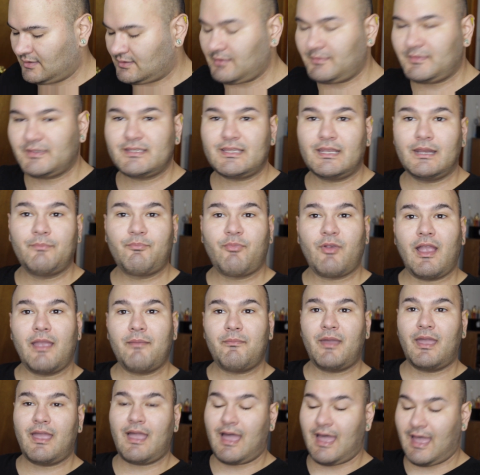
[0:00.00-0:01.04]
So I'm just going to
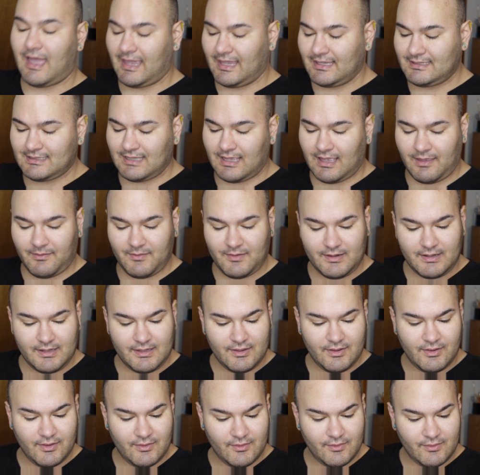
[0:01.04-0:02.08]
prime my eyes. I'm going to
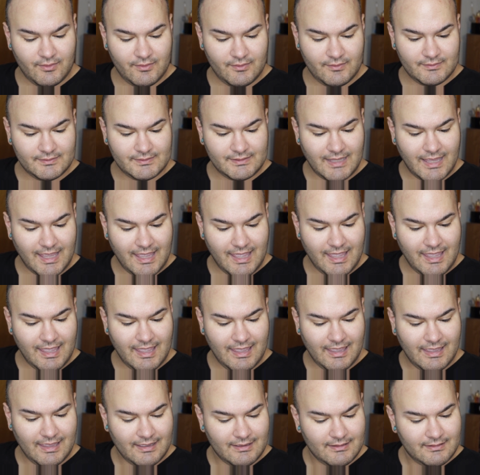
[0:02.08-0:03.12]
use
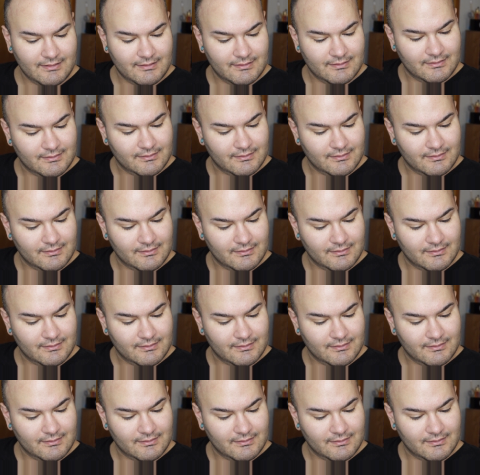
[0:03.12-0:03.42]
a